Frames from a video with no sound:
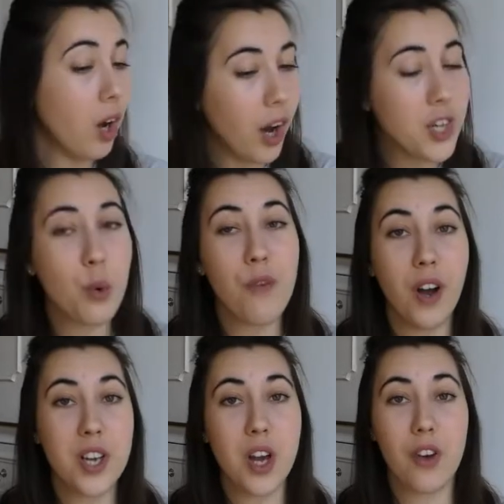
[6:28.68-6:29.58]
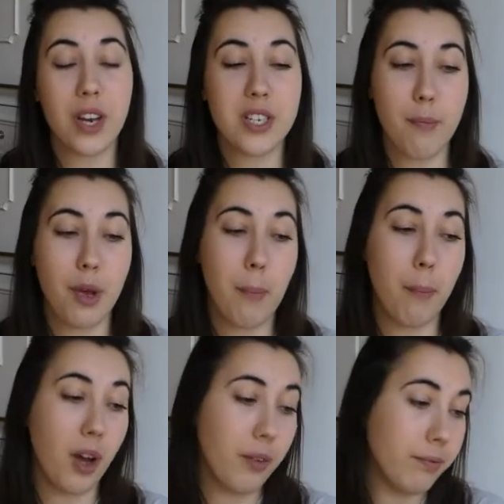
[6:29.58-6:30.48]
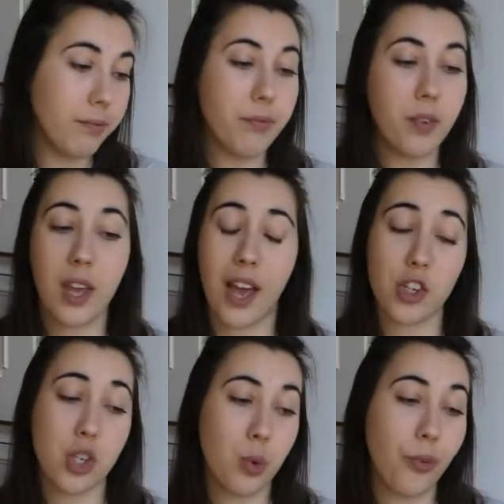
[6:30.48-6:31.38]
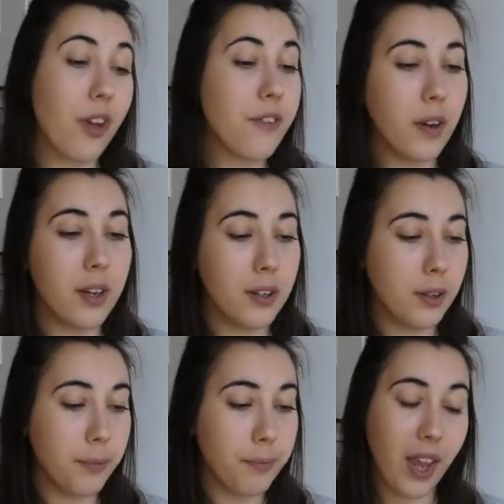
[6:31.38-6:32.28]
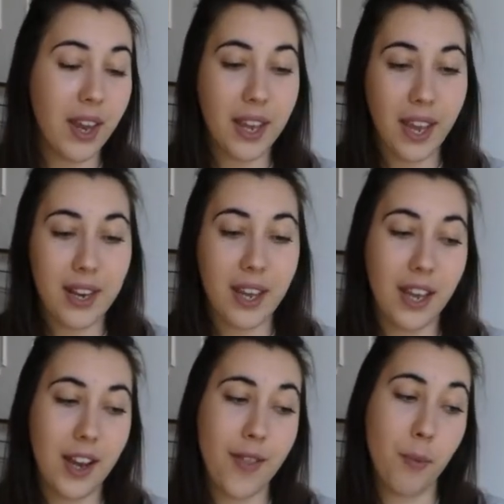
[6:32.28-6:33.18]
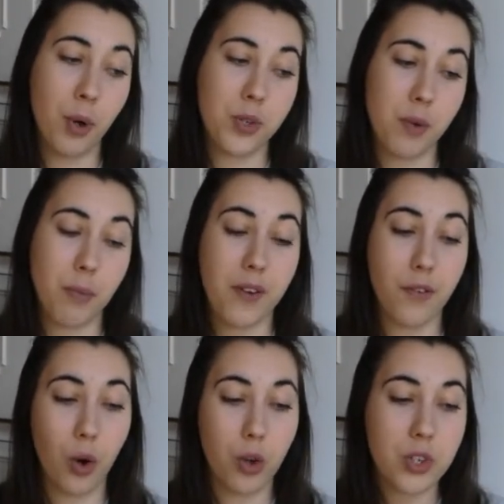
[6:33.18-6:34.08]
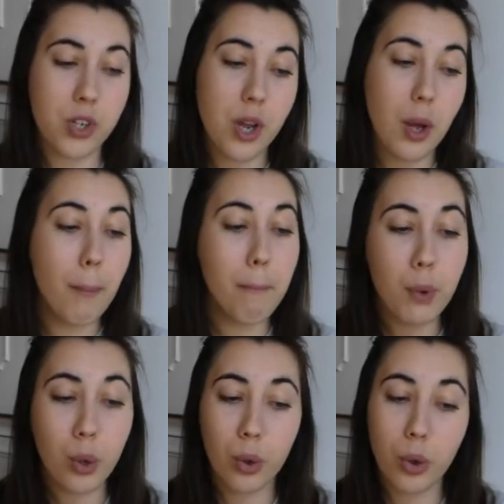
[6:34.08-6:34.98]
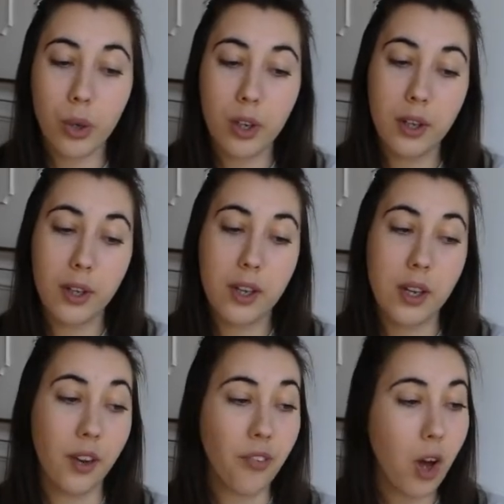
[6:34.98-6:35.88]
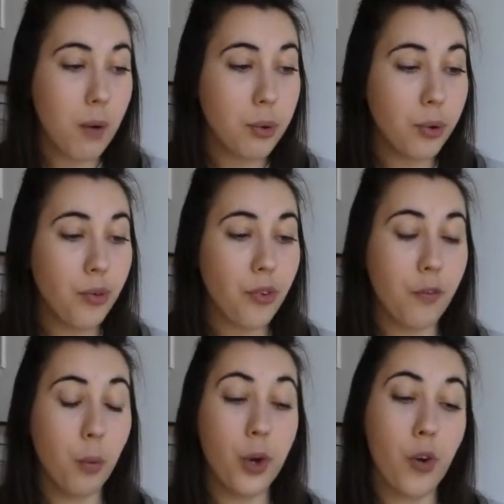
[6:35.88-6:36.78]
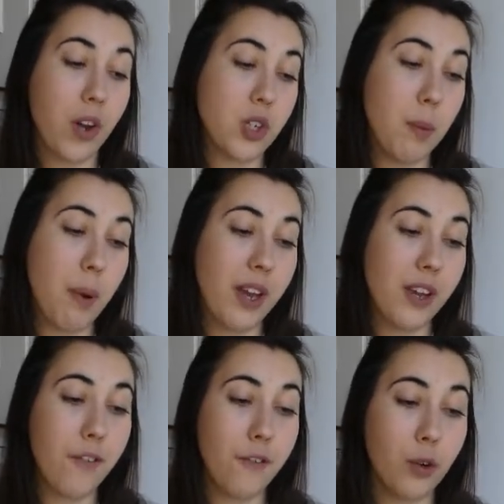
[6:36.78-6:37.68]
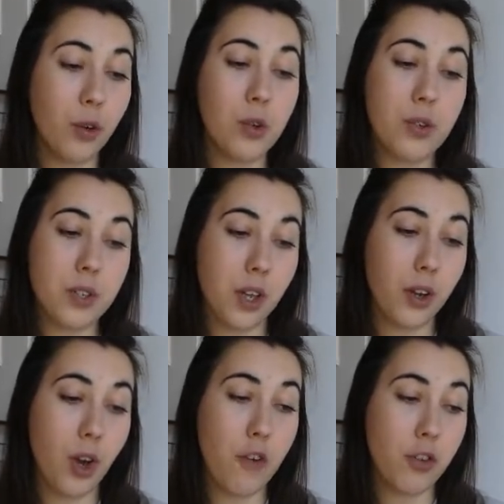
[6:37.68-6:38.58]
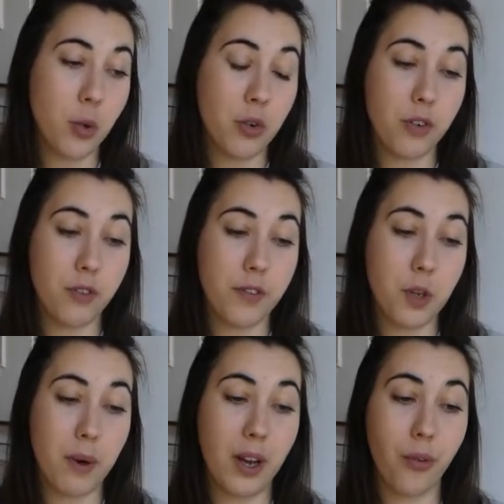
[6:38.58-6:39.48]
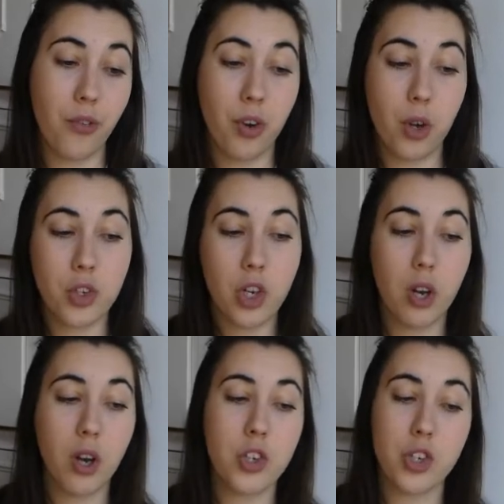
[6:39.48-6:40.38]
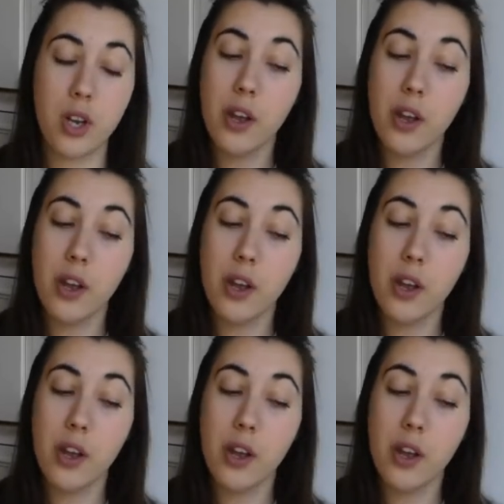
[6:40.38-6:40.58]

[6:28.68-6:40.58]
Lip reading: I do it via direct debit, but cash is also fine. And again, here at the bottom they've got more examples of what you're actually paying for. So over £250, no charge,